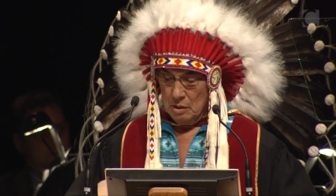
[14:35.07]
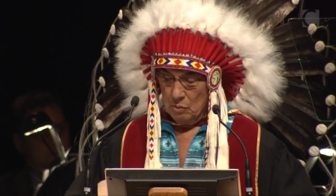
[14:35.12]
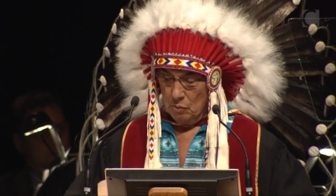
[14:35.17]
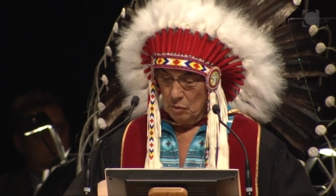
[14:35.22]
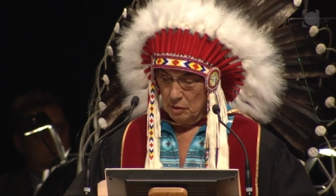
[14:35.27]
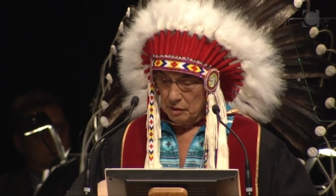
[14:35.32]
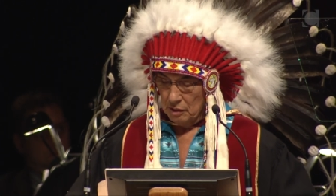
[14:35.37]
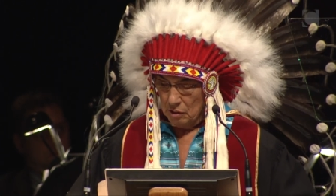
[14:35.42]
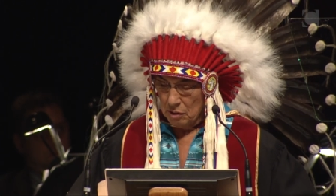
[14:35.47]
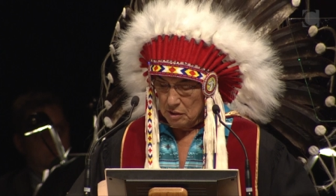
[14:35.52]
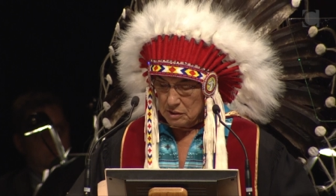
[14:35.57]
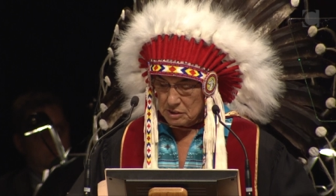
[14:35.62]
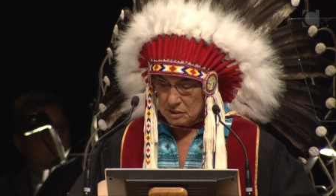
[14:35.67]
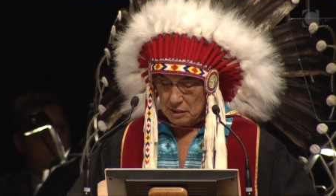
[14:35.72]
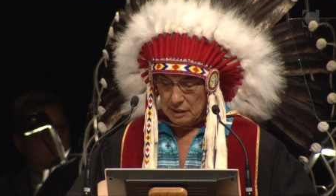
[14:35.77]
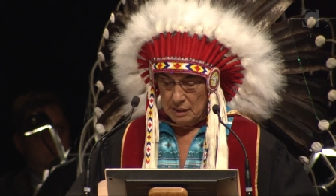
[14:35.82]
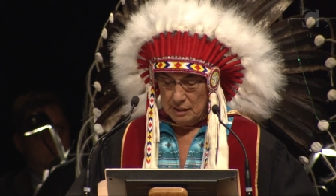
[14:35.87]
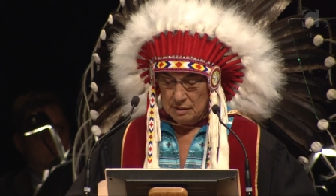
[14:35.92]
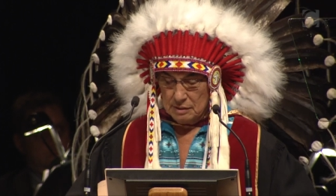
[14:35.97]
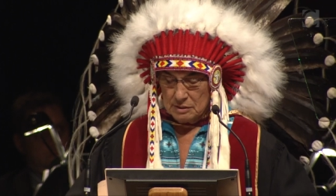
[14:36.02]
With your
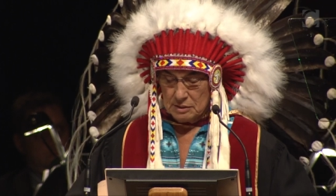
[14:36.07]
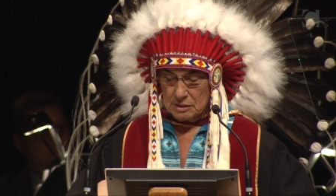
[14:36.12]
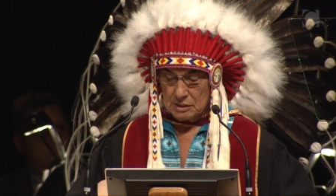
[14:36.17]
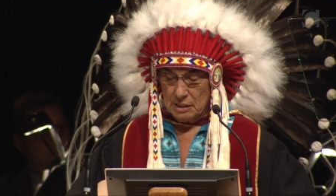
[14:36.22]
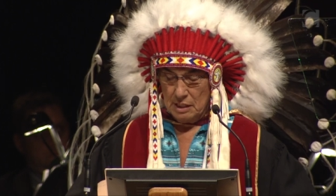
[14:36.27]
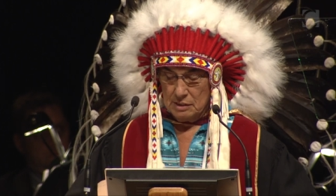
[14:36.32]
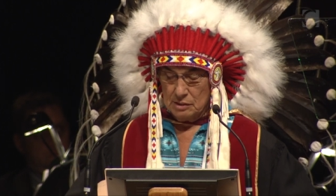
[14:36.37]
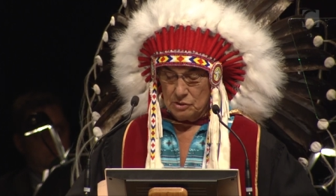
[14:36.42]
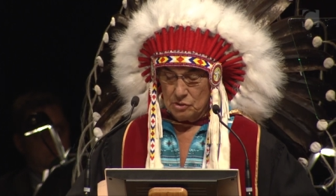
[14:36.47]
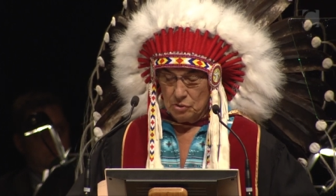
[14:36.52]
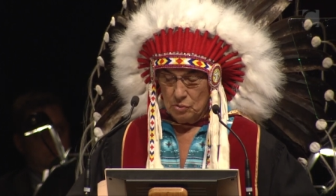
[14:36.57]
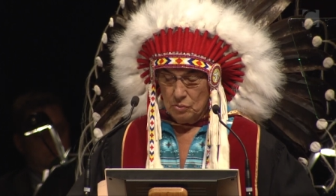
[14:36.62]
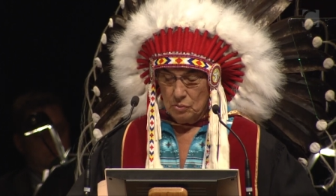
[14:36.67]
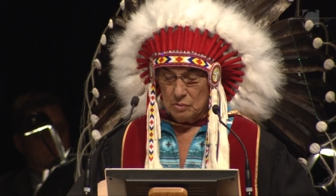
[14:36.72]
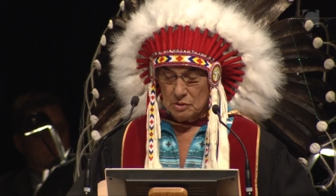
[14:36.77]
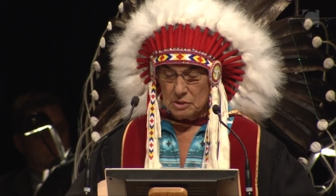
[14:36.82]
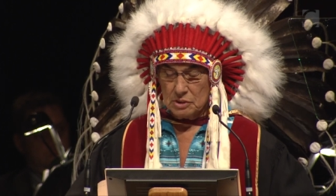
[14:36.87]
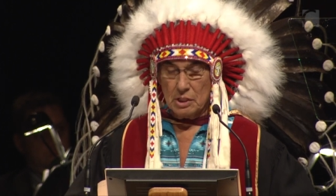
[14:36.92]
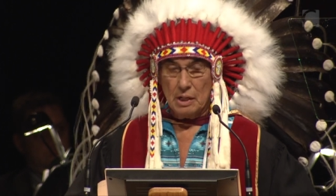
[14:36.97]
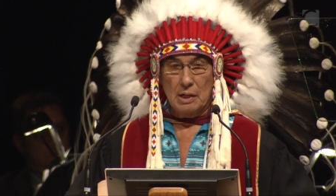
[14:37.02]
skills and
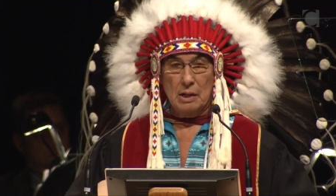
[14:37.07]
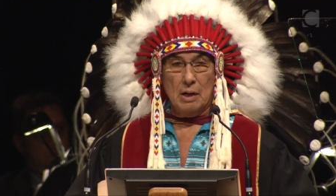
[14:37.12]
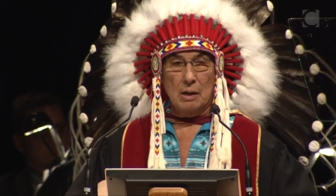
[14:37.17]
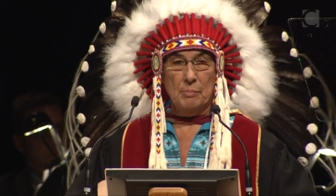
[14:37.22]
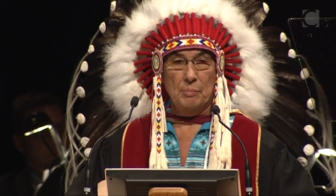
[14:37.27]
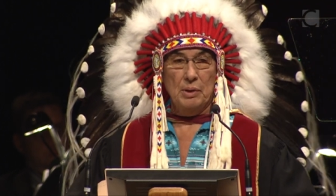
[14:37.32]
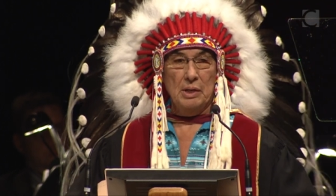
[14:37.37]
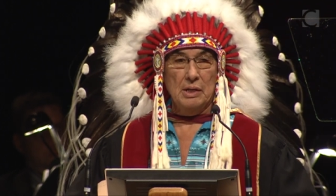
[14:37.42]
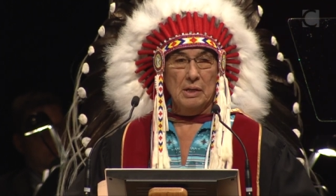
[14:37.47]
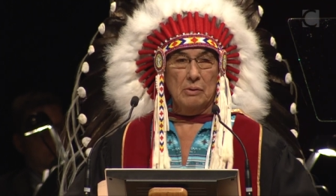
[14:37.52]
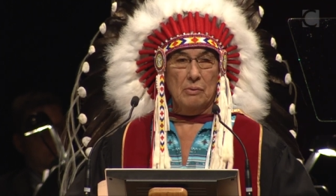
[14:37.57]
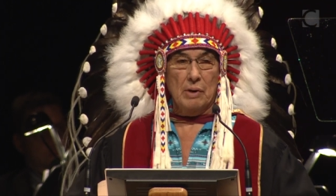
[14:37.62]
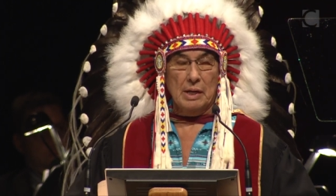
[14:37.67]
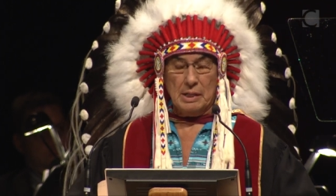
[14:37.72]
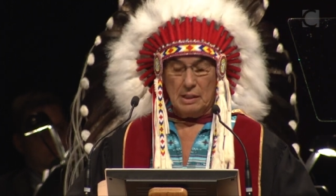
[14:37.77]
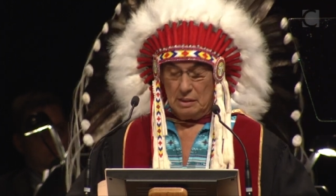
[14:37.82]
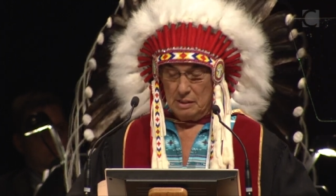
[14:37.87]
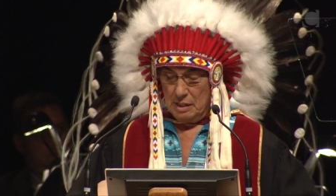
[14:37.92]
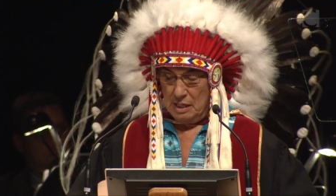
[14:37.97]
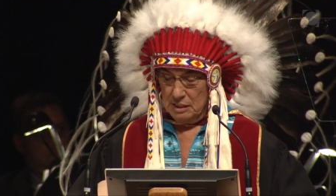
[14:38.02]
tools that are being
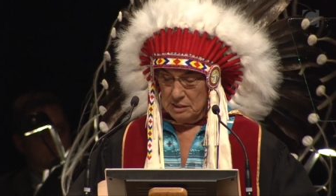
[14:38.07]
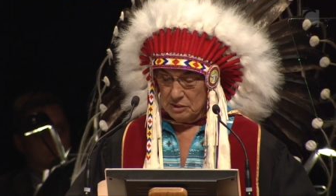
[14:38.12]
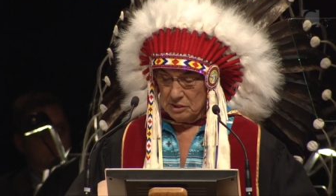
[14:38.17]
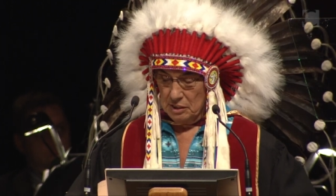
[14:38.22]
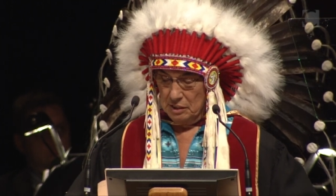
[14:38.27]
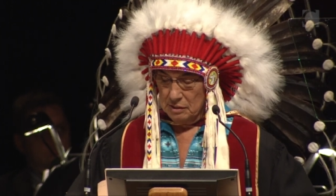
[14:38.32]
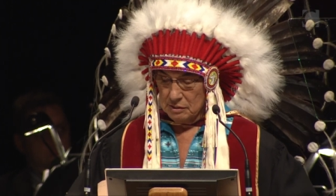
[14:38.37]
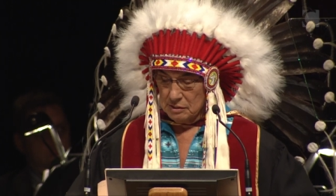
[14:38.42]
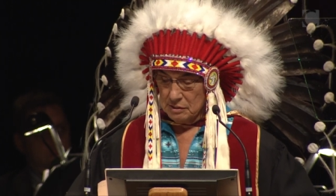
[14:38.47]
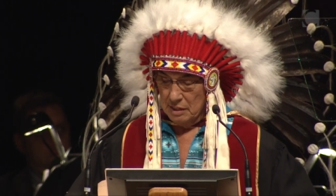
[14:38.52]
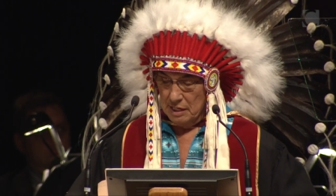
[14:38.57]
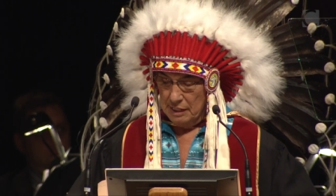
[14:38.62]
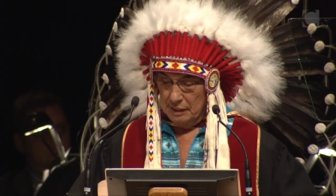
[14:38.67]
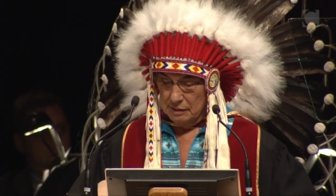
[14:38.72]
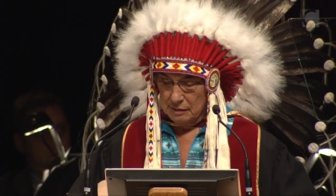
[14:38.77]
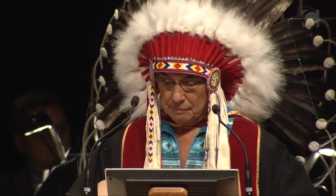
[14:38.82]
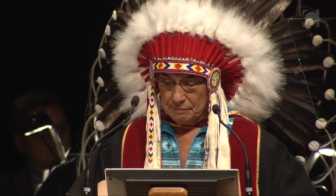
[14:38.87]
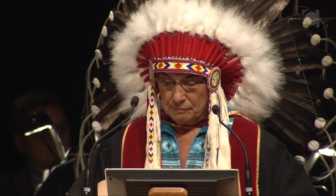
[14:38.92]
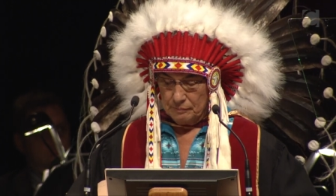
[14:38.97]
recognized here tonight,